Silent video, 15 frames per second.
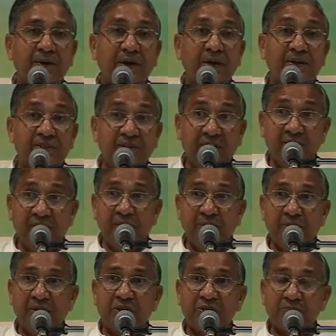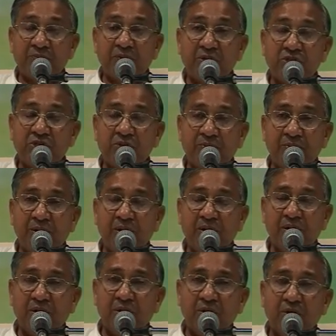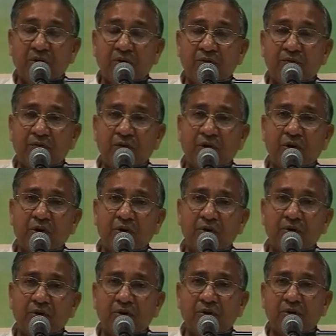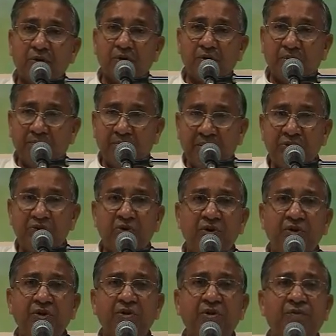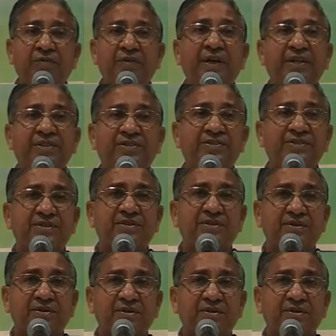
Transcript: and they will be responsible for majority of deaths